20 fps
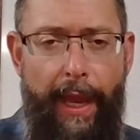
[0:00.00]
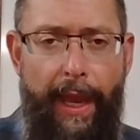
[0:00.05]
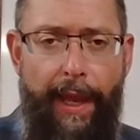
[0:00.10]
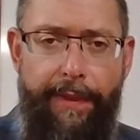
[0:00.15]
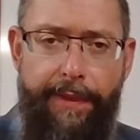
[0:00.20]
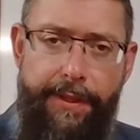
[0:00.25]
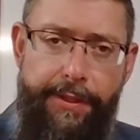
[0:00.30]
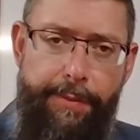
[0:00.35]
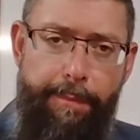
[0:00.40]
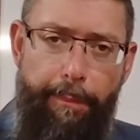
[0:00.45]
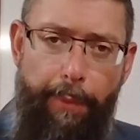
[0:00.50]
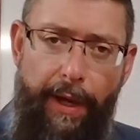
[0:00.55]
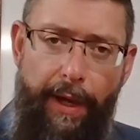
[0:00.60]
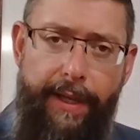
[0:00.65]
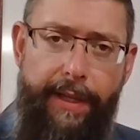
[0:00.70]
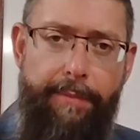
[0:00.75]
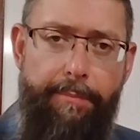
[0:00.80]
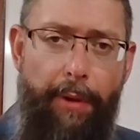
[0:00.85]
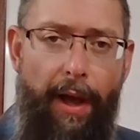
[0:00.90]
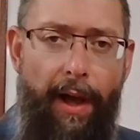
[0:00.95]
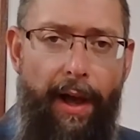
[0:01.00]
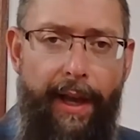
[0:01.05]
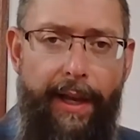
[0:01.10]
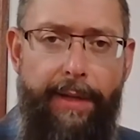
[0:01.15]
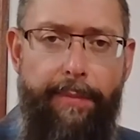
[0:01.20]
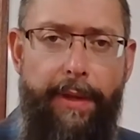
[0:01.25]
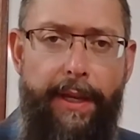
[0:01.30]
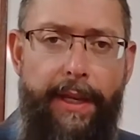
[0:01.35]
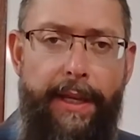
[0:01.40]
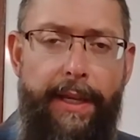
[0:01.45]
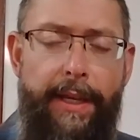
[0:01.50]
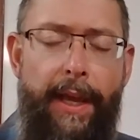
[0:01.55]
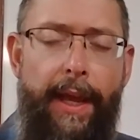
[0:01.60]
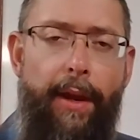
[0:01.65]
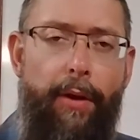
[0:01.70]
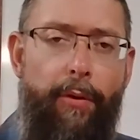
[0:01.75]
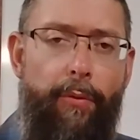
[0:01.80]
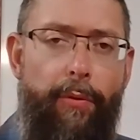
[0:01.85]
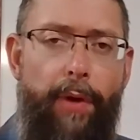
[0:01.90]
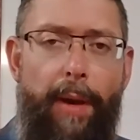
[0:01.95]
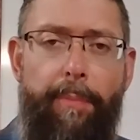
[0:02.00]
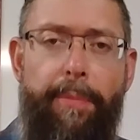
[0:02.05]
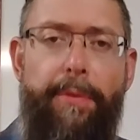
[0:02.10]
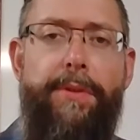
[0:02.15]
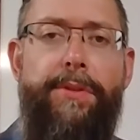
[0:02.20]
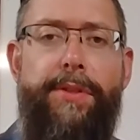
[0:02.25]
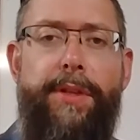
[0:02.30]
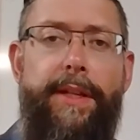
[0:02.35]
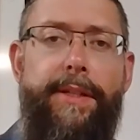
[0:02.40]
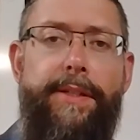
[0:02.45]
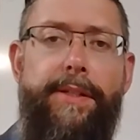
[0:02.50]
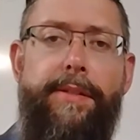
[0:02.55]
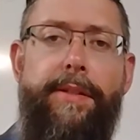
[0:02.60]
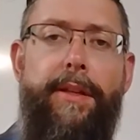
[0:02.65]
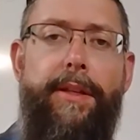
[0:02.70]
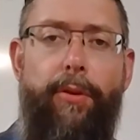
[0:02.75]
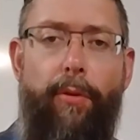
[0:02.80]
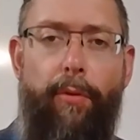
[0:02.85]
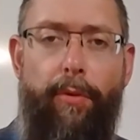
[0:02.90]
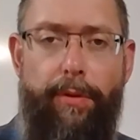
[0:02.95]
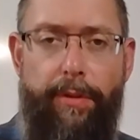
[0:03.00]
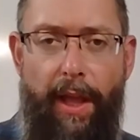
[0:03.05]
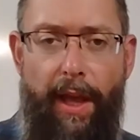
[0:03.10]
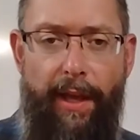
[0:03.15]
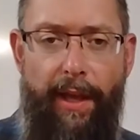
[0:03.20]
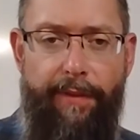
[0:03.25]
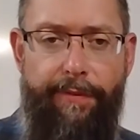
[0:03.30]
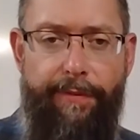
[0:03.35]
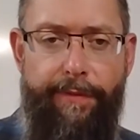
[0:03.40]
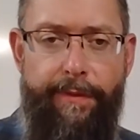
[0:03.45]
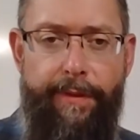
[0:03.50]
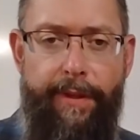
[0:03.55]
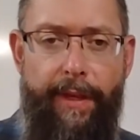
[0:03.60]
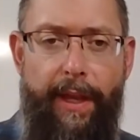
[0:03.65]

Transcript: This bucket behind me represents your life.